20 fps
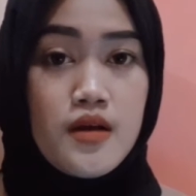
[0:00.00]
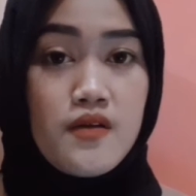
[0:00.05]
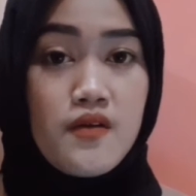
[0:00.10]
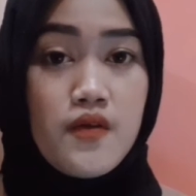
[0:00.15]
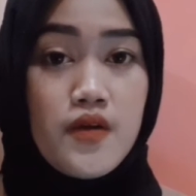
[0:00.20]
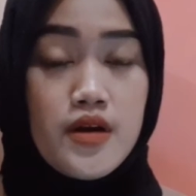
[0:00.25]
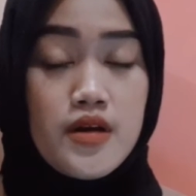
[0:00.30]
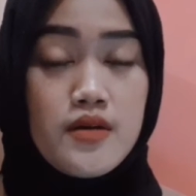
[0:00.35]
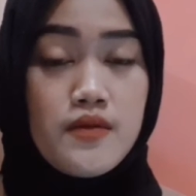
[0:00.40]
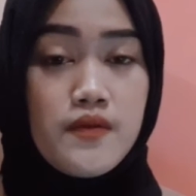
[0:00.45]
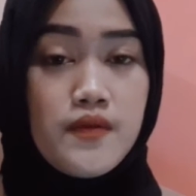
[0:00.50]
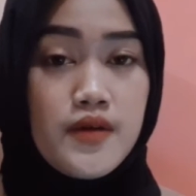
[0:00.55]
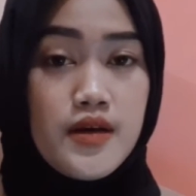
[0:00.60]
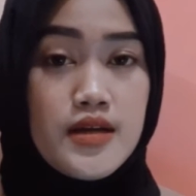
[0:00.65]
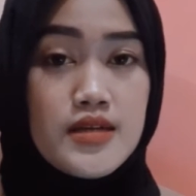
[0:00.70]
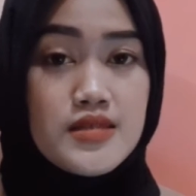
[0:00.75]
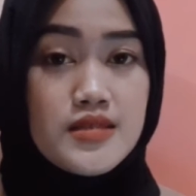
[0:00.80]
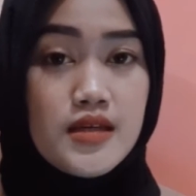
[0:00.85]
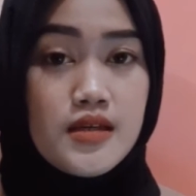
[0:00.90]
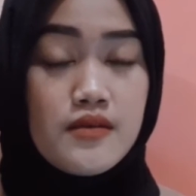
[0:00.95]
For the
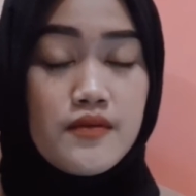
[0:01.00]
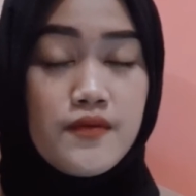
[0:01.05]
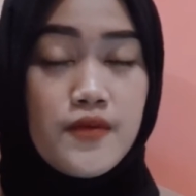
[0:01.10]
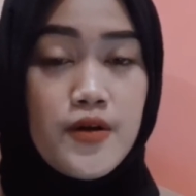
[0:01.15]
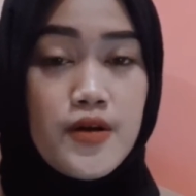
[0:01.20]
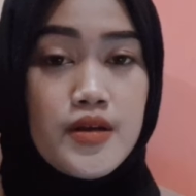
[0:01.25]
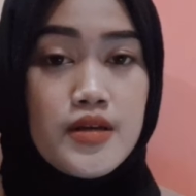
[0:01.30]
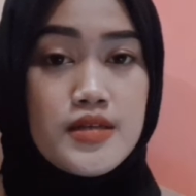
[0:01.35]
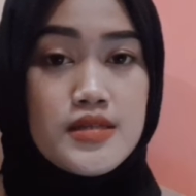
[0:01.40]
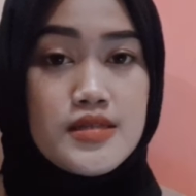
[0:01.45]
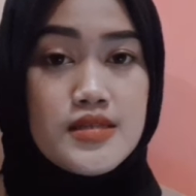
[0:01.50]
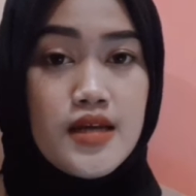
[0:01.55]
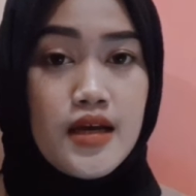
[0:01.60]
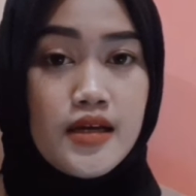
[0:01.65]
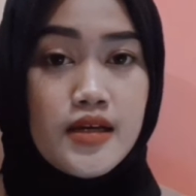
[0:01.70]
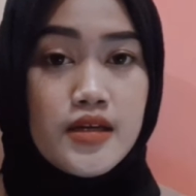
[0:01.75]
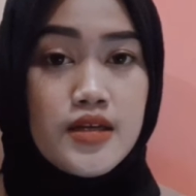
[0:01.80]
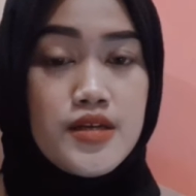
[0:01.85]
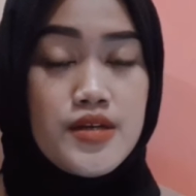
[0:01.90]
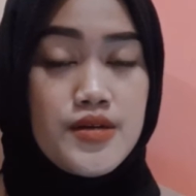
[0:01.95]
first and for the
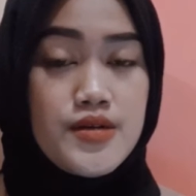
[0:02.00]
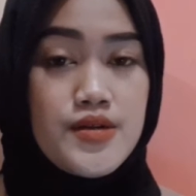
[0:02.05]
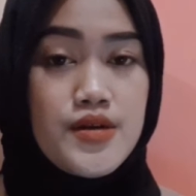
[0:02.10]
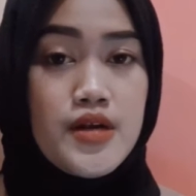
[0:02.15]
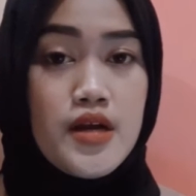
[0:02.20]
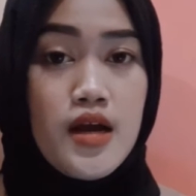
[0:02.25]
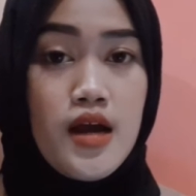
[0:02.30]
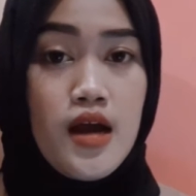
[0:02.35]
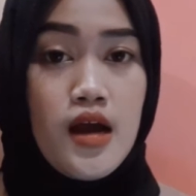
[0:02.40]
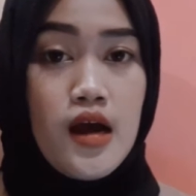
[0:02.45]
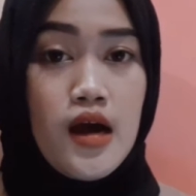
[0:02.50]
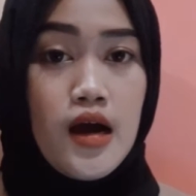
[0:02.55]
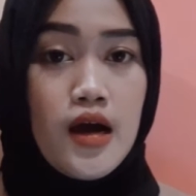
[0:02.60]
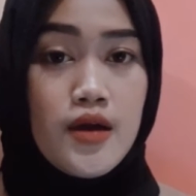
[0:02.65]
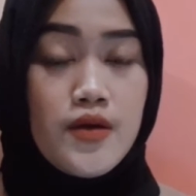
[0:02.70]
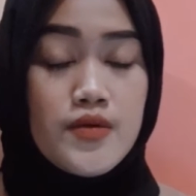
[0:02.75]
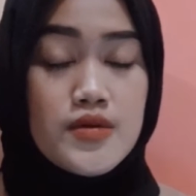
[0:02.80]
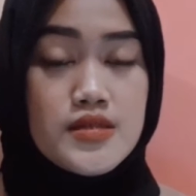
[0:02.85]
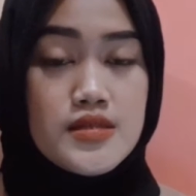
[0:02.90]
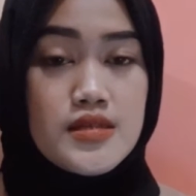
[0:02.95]
second year, I
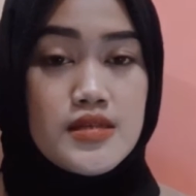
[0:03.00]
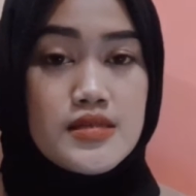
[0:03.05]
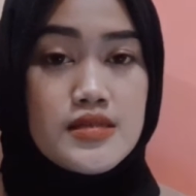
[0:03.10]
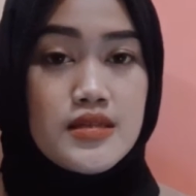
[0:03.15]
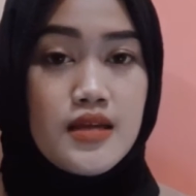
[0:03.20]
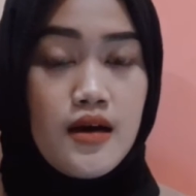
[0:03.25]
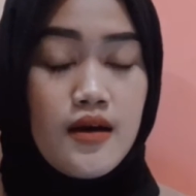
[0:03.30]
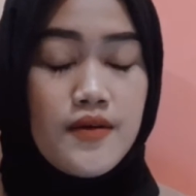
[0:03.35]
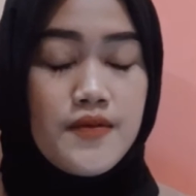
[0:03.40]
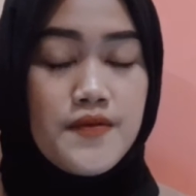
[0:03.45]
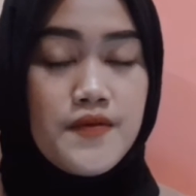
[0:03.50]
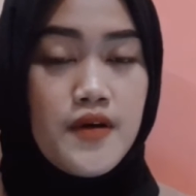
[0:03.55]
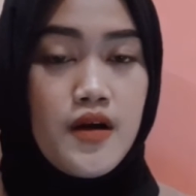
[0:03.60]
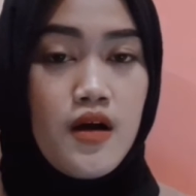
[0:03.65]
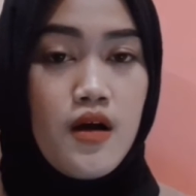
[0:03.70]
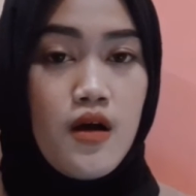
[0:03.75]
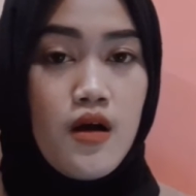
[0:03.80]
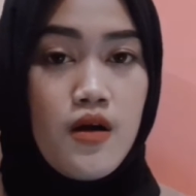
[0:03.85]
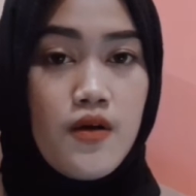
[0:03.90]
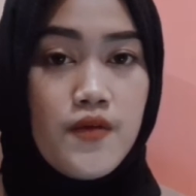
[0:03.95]
was the staff
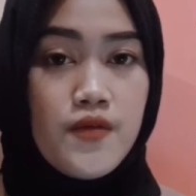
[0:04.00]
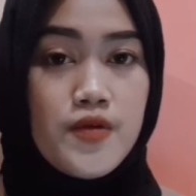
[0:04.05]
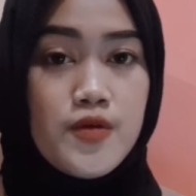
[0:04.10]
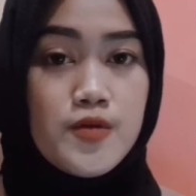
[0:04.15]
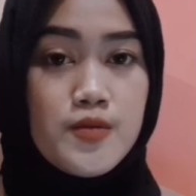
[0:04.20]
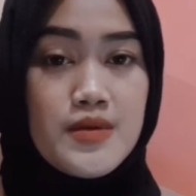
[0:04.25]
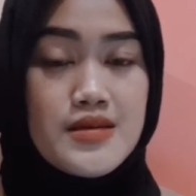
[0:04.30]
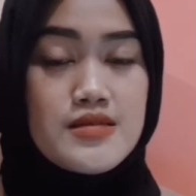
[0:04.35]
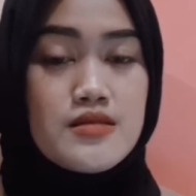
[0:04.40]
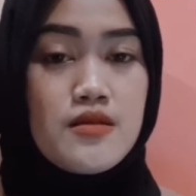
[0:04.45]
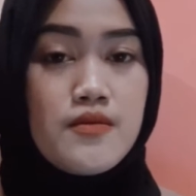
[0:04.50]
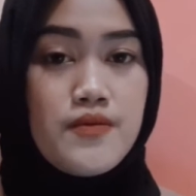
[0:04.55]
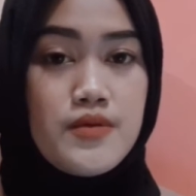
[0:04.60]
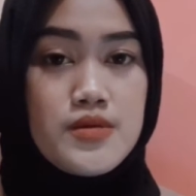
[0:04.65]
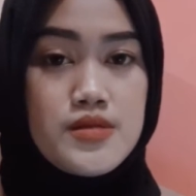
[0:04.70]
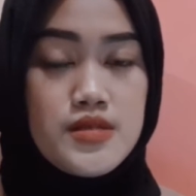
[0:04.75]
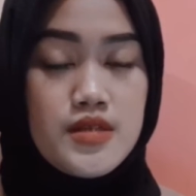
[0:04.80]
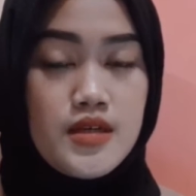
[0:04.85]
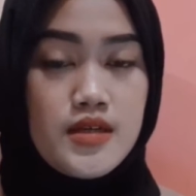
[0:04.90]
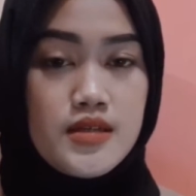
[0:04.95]
of Humas
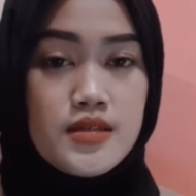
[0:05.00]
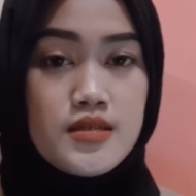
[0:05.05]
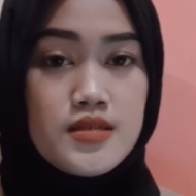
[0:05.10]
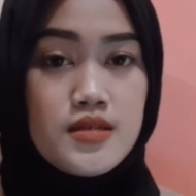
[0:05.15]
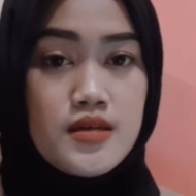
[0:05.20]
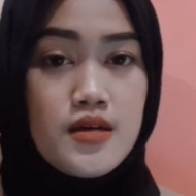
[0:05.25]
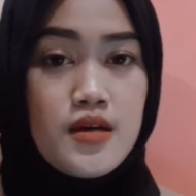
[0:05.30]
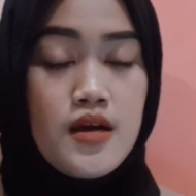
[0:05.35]
Division.